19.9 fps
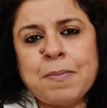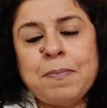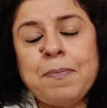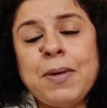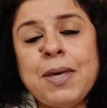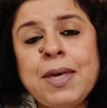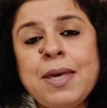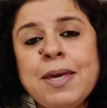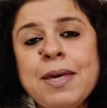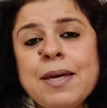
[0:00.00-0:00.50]

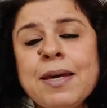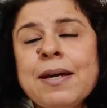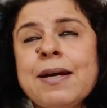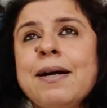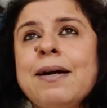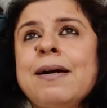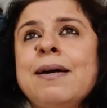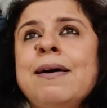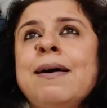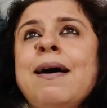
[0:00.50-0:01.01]
being
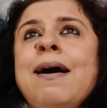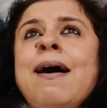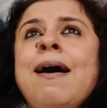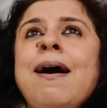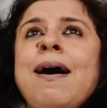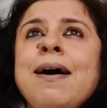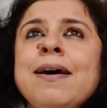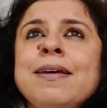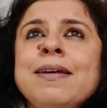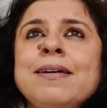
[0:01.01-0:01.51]
a
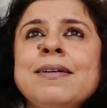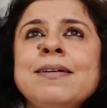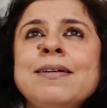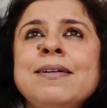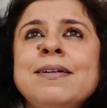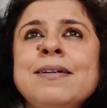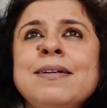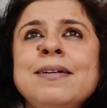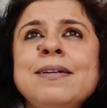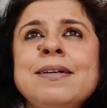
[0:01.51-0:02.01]

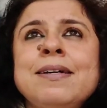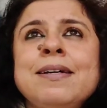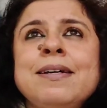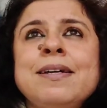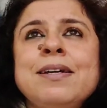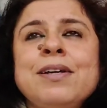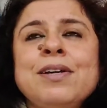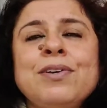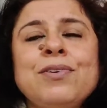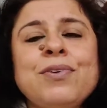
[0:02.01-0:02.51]
higher
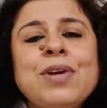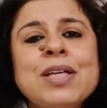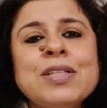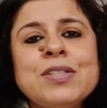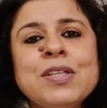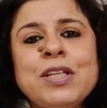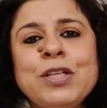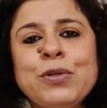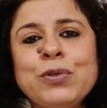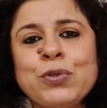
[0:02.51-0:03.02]

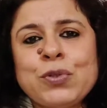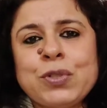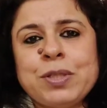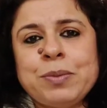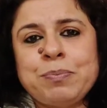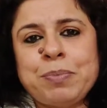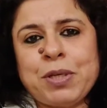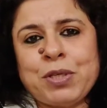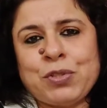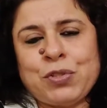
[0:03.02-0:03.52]

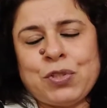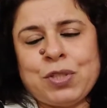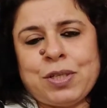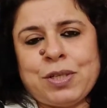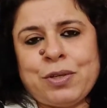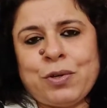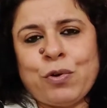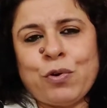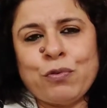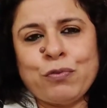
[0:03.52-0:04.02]
resolution
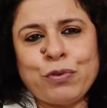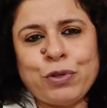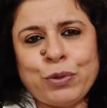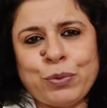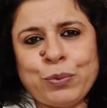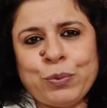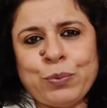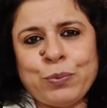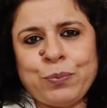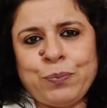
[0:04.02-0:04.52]
picture of
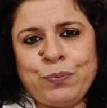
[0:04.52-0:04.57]
you.